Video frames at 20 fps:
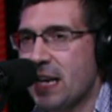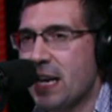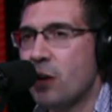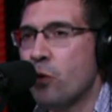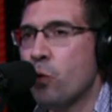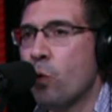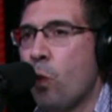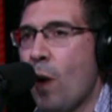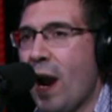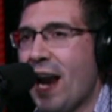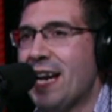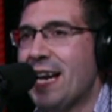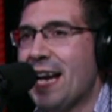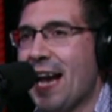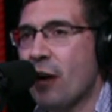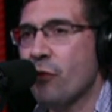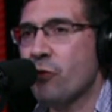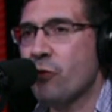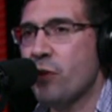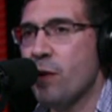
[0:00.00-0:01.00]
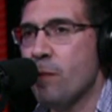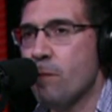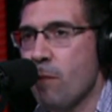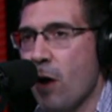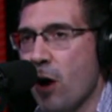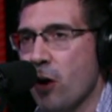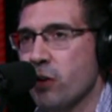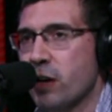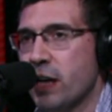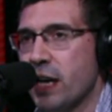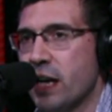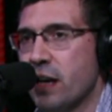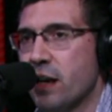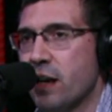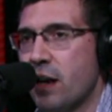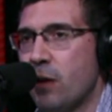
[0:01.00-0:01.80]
in waiting out the market